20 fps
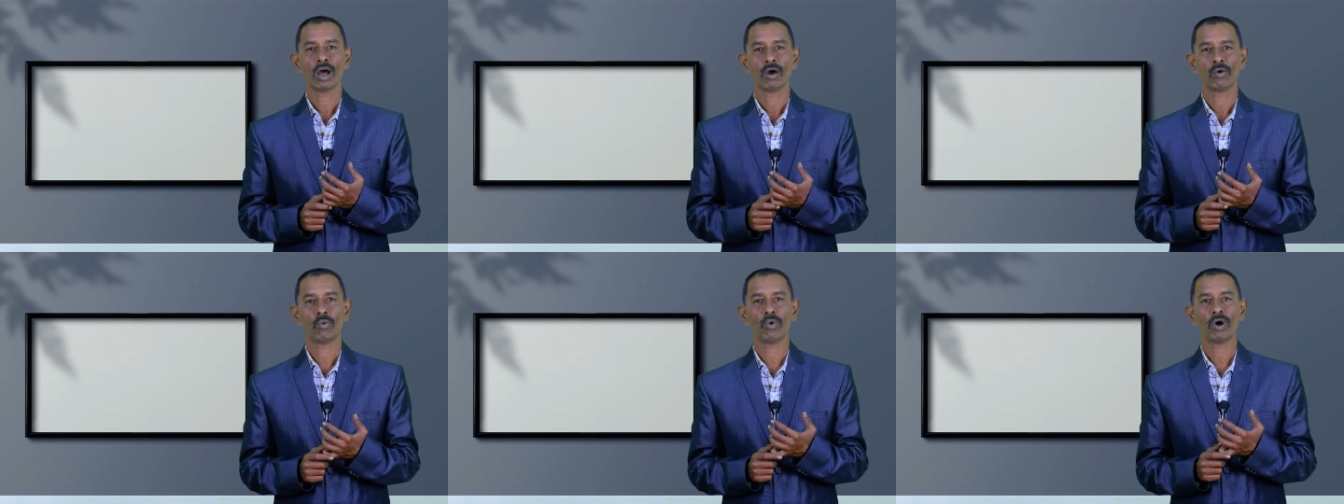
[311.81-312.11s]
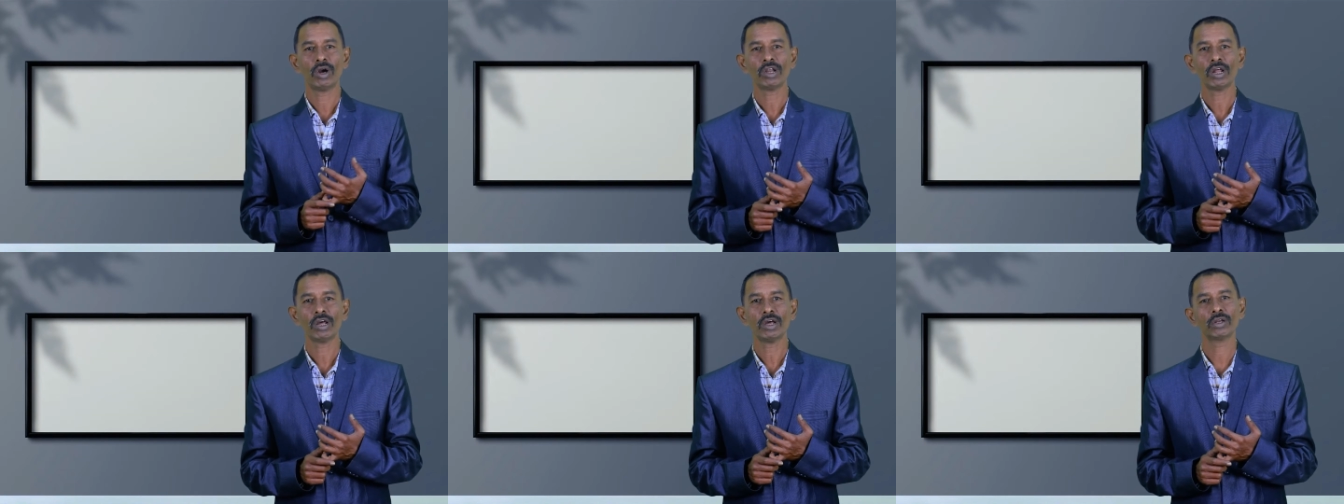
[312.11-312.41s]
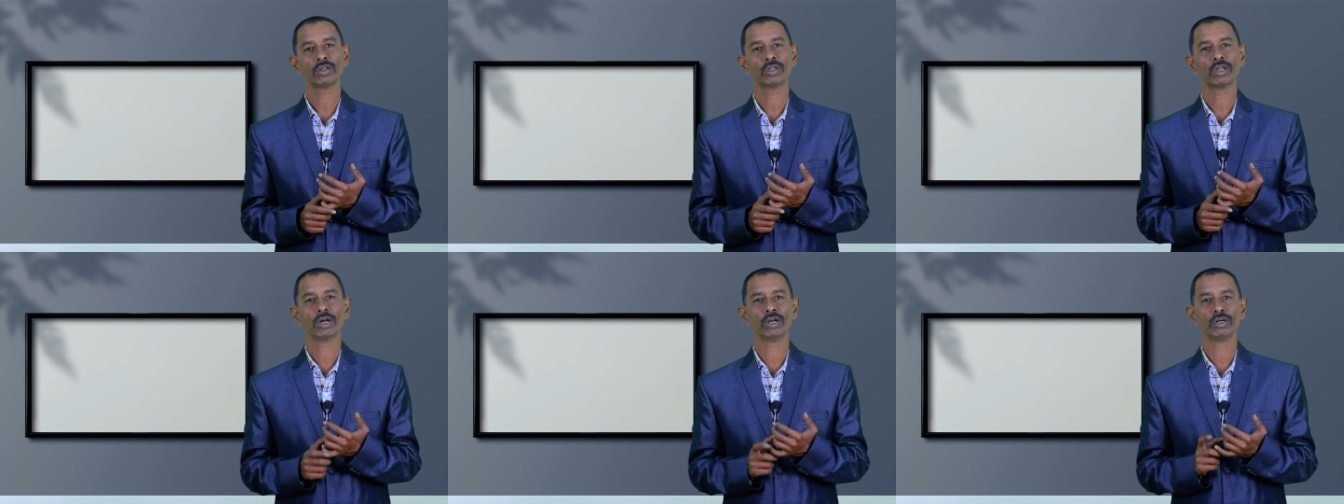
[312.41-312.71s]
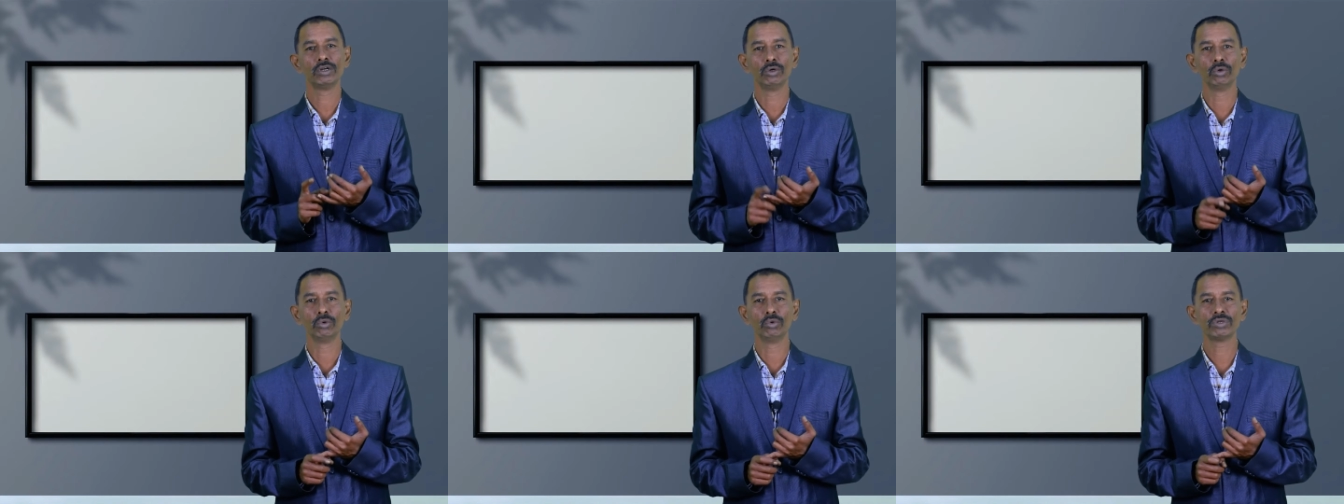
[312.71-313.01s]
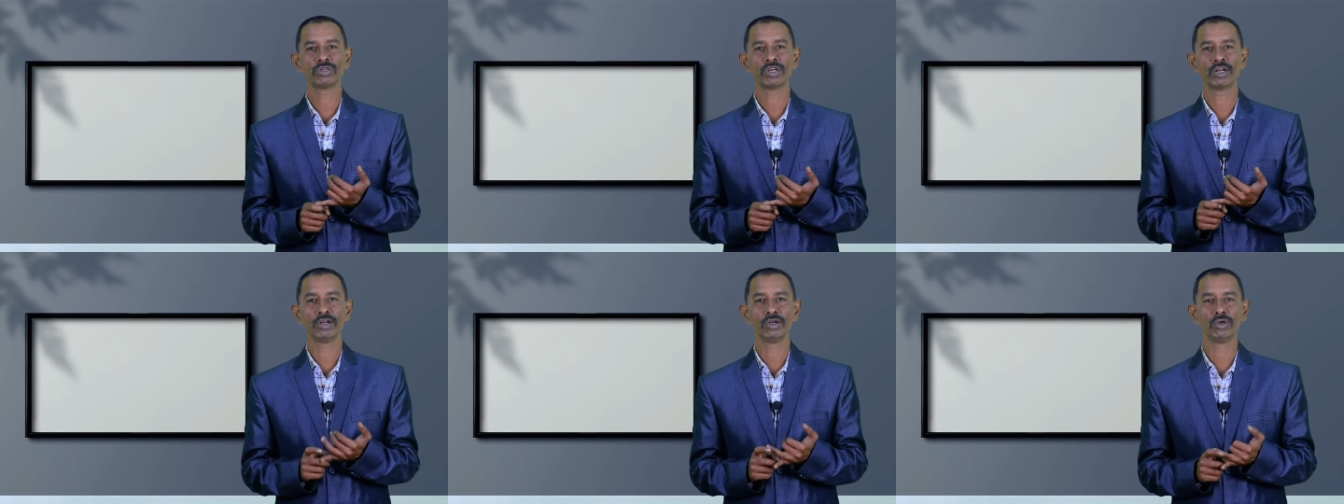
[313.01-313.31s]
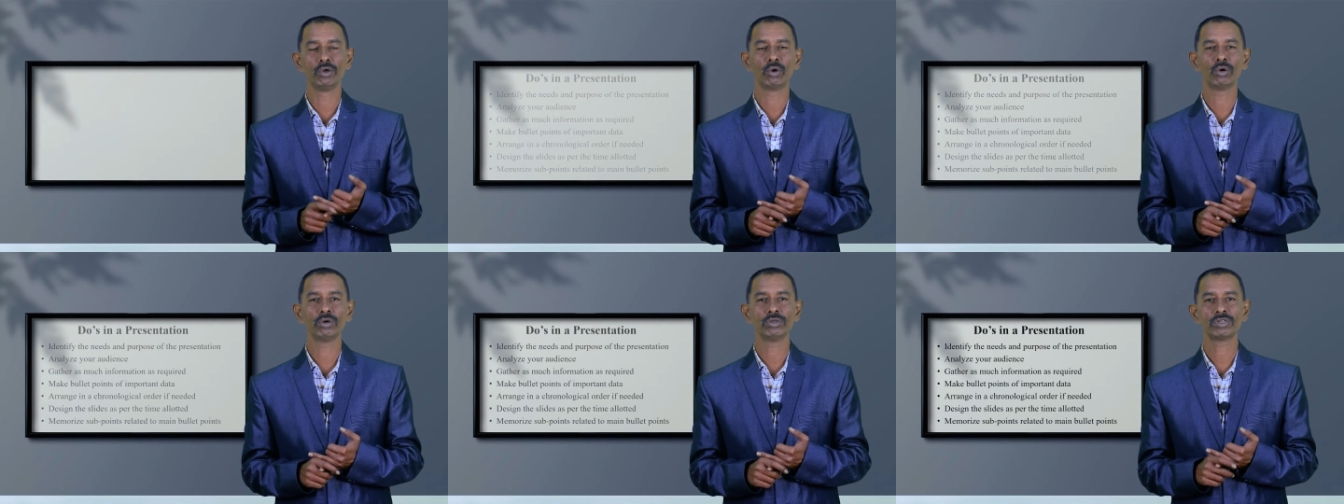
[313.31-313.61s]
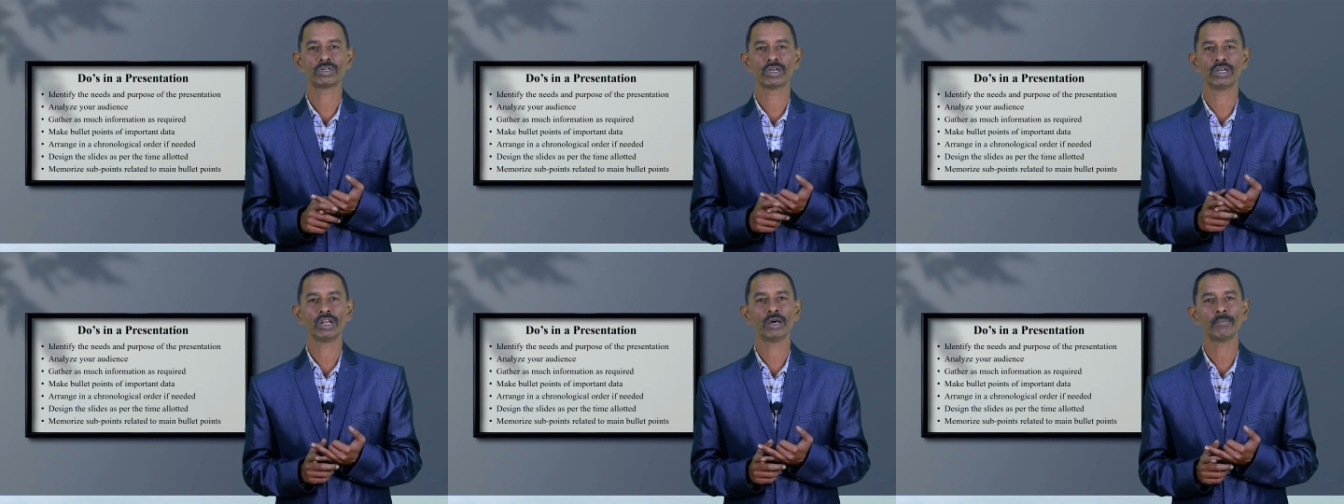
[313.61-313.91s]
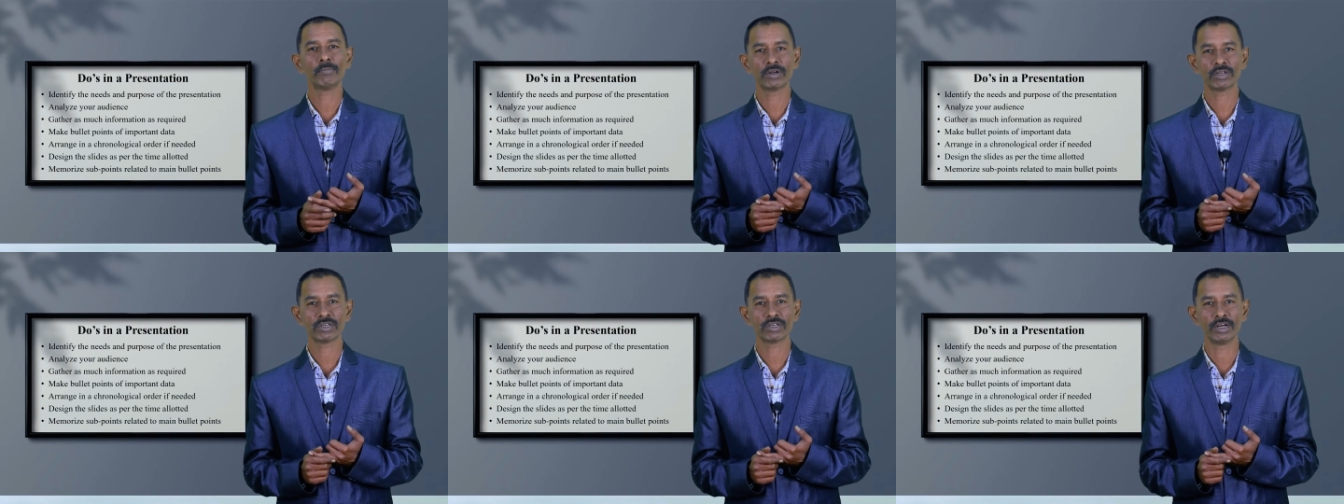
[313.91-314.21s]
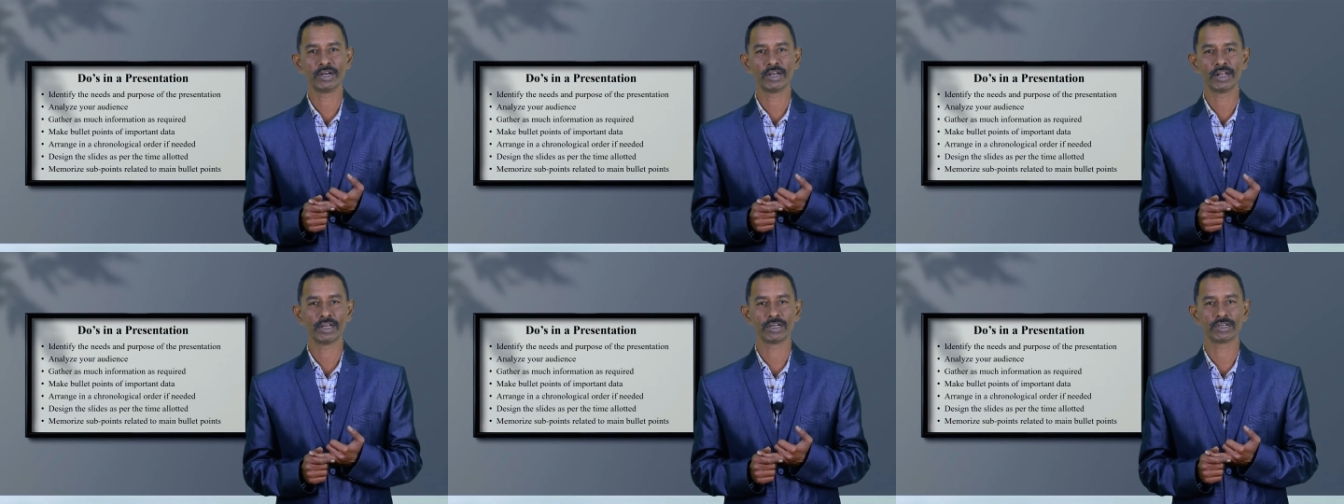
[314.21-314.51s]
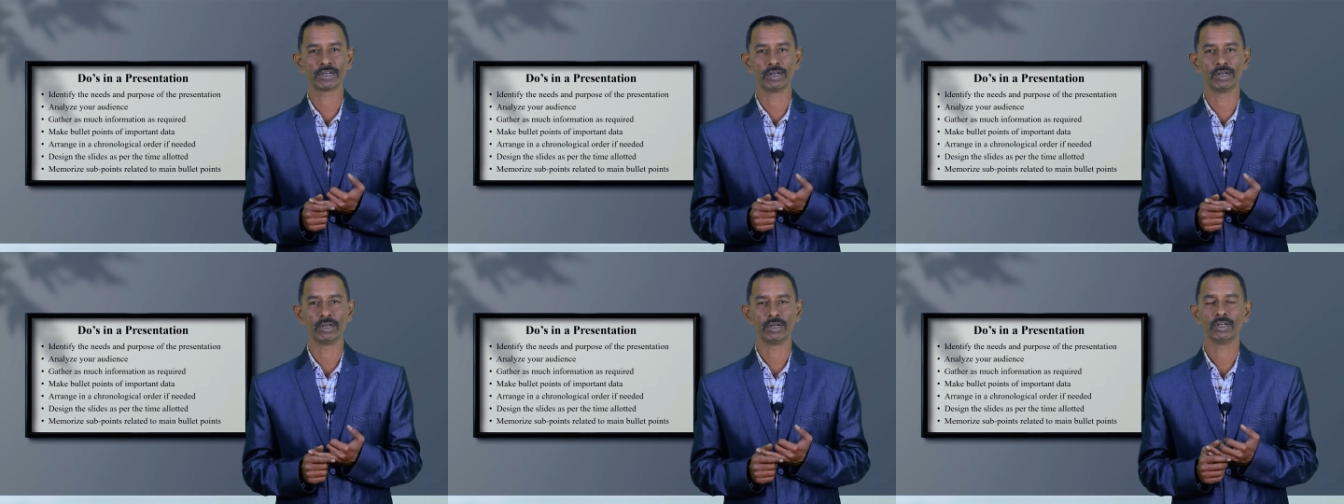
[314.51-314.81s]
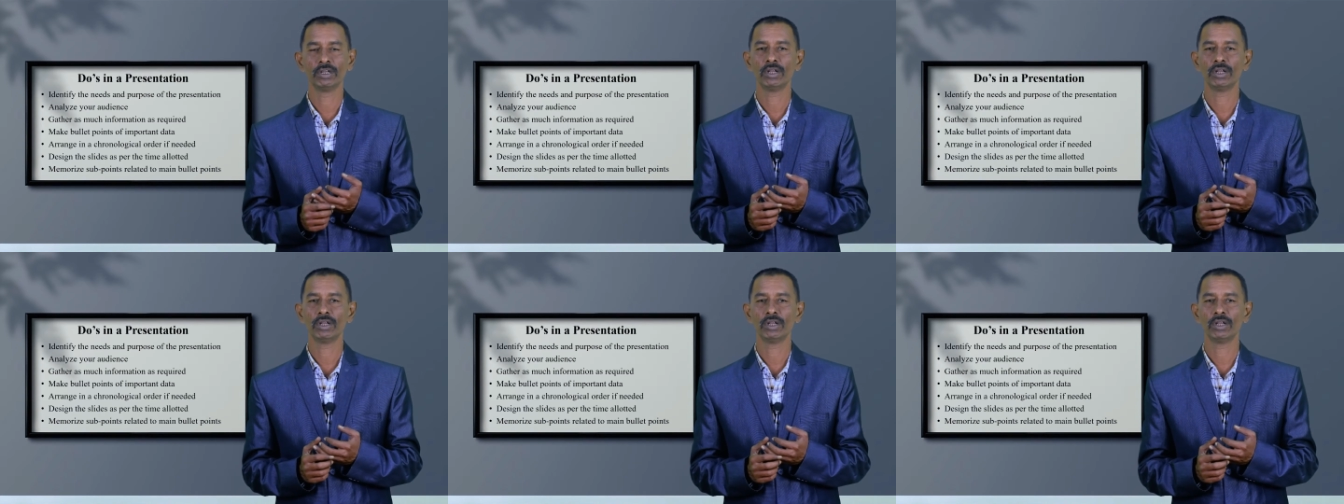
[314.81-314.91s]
what are the do's and don'ts in a presentation?